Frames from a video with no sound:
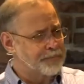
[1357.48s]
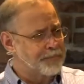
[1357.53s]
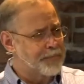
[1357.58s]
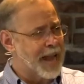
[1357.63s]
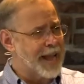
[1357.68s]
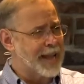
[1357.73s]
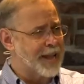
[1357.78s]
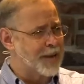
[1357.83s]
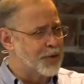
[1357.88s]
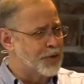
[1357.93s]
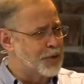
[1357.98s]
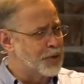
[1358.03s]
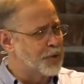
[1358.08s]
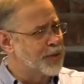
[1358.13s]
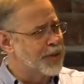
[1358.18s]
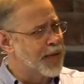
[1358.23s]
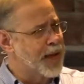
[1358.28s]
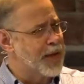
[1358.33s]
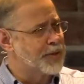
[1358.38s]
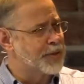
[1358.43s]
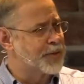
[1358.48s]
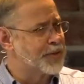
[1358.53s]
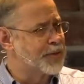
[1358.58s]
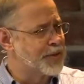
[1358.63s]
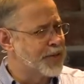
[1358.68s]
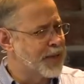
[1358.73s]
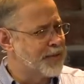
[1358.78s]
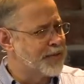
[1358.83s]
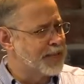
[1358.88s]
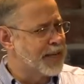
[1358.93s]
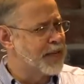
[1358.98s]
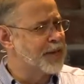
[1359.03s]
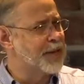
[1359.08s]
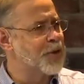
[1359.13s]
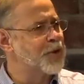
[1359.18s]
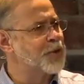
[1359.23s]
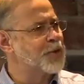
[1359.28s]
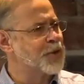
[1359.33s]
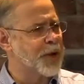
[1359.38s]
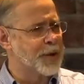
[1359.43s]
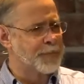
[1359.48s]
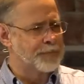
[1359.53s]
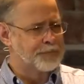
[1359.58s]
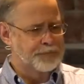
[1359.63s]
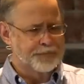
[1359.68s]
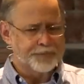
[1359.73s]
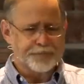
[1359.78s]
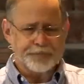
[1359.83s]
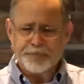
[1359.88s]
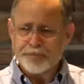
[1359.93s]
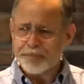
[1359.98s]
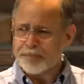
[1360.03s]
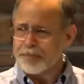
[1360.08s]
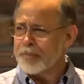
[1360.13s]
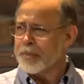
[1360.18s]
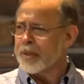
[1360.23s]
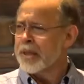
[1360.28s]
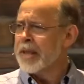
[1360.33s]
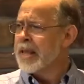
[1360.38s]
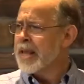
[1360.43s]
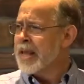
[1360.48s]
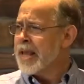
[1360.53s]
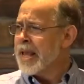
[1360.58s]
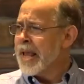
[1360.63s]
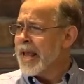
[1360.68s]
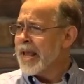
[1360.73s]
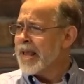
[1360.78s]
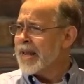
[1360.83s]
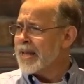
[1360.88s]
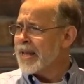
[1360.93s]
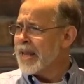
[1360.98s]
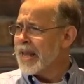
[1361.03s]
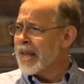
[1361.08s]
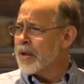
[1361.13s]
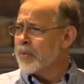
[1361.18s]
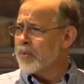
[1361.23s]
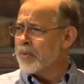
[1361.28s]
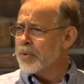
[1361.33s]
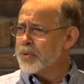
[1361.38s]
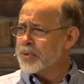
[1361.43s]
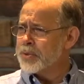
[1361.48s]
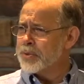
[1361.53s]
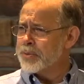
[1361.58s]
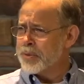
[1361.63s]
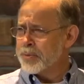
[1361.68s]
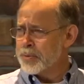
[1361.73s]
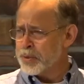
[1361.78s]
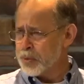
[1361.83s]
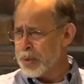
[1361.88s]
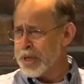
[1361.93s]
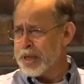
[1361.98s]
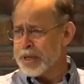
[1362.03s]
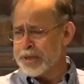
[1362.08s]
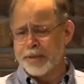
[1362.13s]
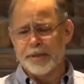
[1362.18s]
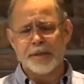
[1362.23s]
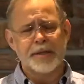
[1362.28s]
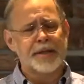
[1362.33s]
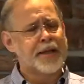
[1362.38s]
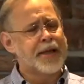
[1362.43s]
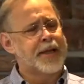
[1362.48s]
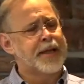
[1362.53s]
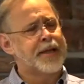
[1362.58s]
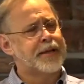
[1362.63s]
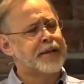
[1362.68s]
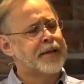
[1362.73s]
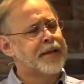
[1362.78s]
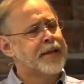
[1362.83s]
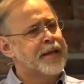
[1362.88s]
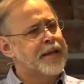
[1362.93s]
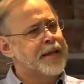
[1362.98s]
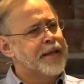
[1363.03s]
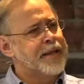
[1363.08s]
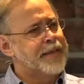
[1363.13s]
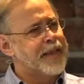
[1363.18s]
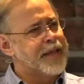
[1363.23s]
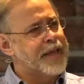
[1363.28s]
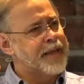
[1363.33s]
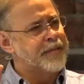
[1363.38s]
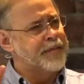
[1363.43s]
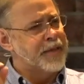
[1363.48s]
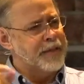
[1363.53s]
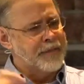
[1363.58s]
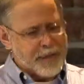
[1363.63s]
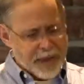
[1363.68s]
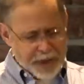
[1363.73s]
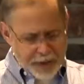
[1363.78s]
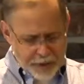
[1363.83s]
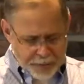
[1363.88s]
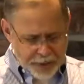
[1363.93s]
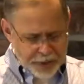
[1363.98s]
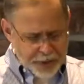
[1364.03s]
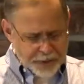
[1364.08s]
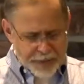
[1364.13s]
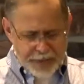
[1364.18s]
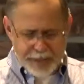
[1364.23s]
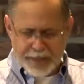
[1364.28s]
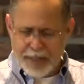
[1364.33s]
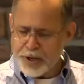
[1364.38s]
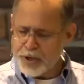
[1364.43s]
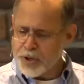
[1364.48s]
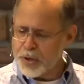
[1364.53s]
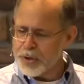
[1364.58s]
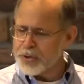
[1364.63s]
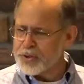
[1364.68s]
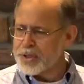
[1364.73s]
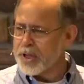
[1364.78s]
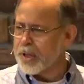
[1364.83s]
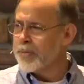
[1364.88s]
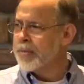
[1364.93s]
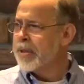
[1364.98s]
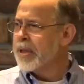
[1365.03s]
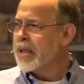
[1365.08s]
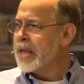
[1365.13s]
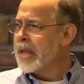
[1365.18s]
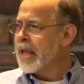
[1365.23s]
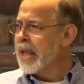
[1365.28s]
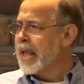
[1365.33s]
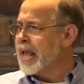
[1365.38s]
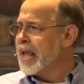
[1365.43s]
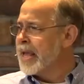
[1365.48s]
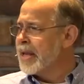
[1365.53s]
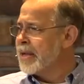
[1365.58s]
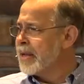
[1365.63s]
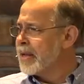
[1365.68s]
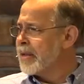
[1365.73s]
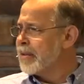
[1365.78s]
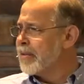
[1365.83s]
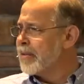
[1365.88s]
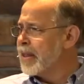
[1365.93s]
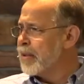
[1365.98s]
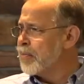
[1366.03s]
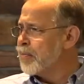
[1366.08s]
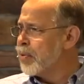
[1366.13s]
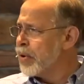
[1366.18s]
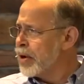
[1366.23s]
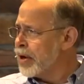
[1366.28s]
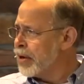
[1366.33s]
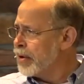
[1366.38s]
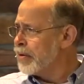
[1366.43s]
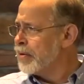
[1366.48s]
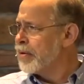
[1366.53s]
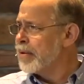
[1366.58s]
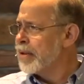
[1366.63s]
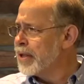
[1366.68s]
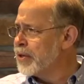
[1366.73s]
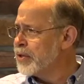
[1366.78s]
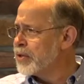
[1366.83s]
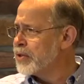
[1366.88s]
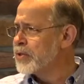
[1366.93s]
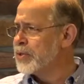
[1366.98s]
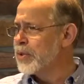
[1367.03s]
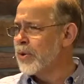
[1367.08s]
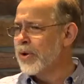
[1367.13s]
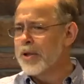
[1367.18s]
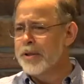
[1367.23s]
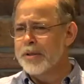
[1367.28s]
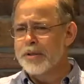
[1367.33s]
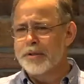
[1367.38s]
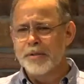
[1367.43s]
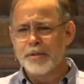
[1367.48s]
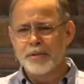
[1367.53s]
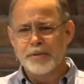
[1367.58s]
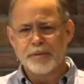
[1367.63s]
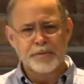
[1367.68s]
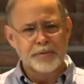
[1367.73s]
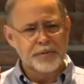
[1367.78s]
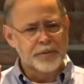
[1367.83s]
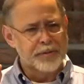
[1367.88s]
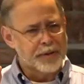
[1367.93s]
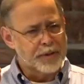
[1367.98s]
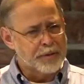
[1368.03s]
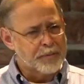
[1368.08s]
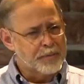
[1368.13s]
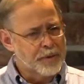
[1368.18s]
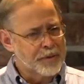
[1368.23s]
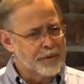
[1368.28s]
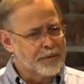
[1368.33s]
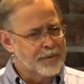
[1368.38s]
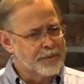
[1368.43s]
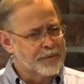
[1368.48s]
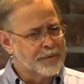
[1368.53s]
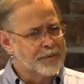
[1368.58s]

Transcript: back in 2007, 10 years ago and, and it, was, it was wheat. And they, they found a bunch of it, and they took some and they put it into soil, a little bit of